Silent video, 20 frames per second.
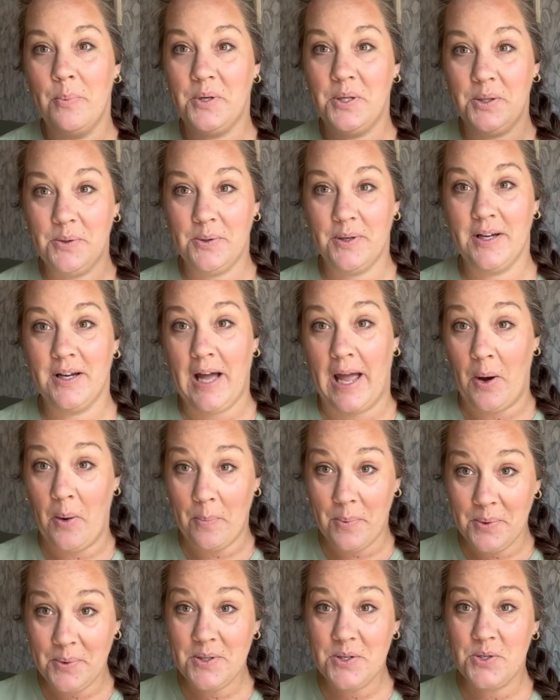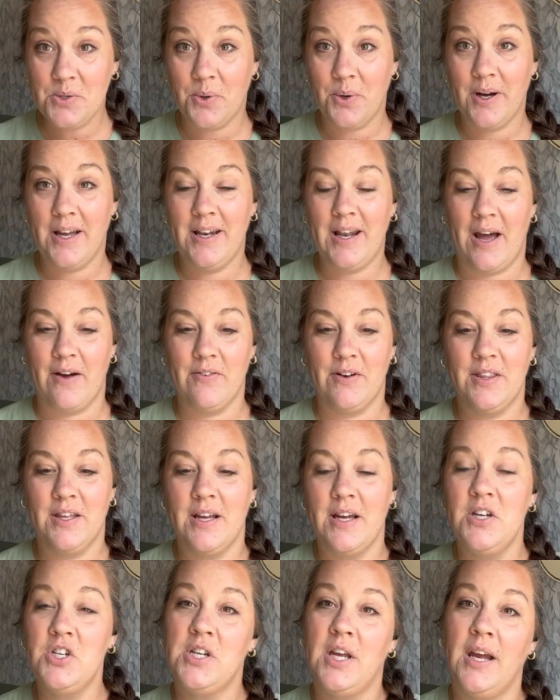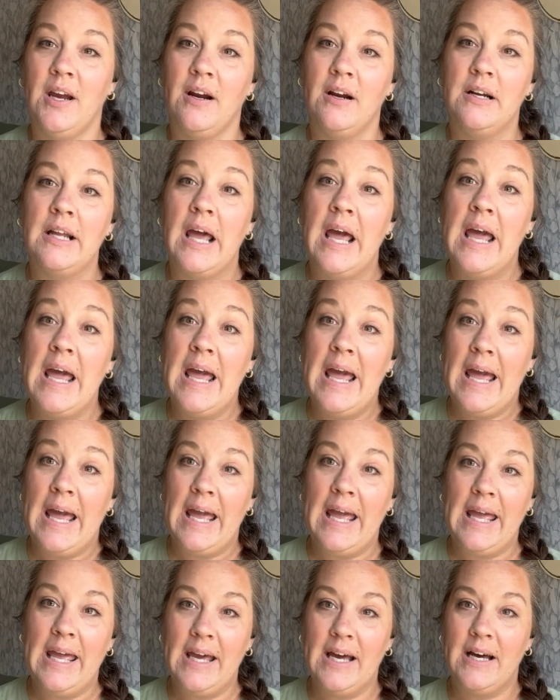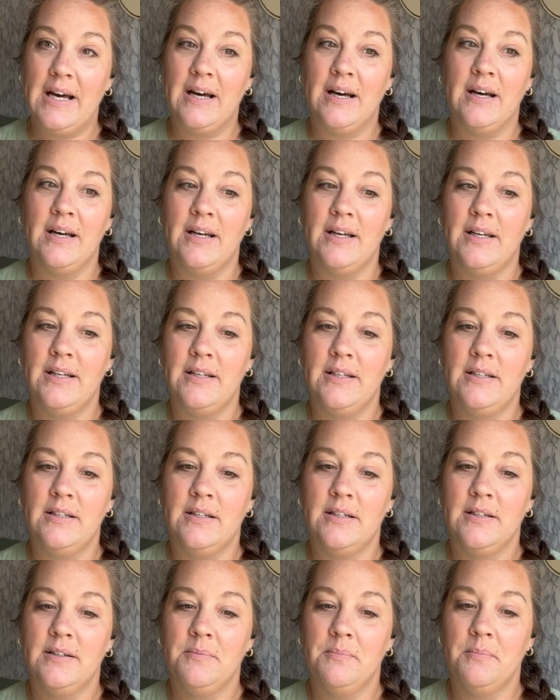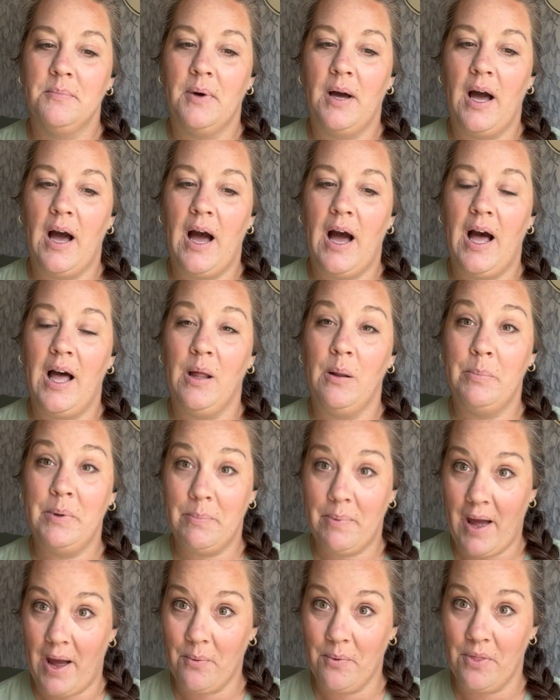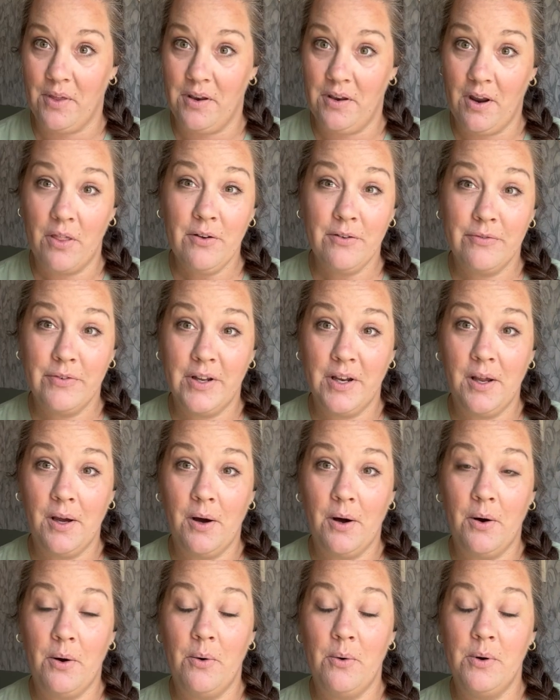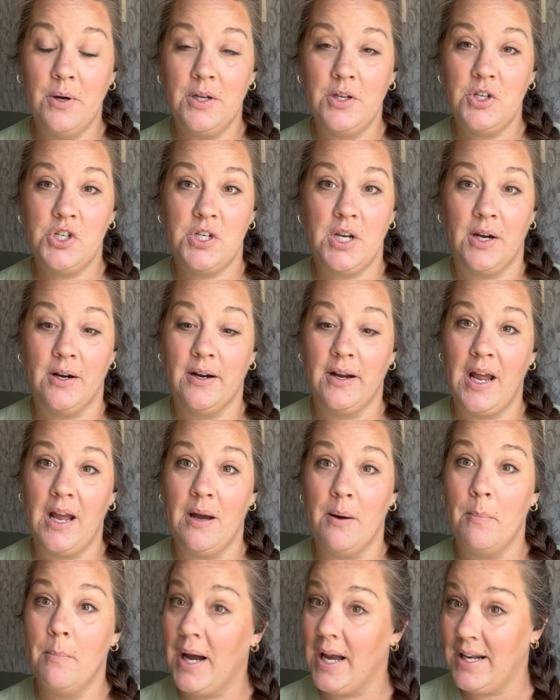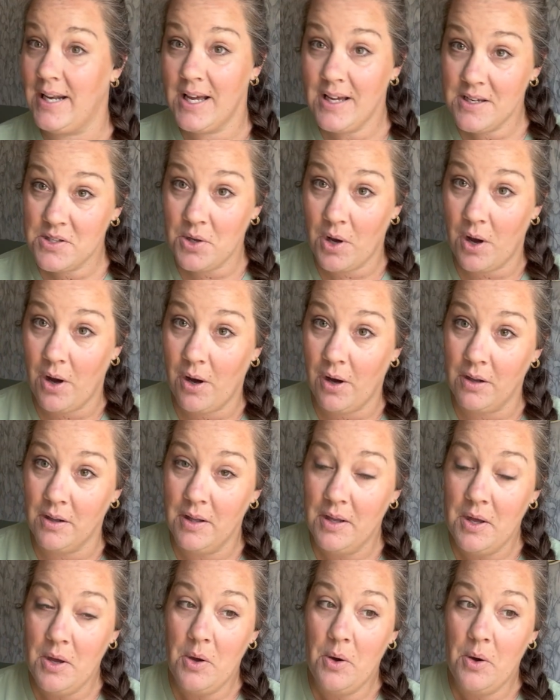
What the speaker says: you enjoyed everything I shared, and I'll be back with another video sharing my next haul.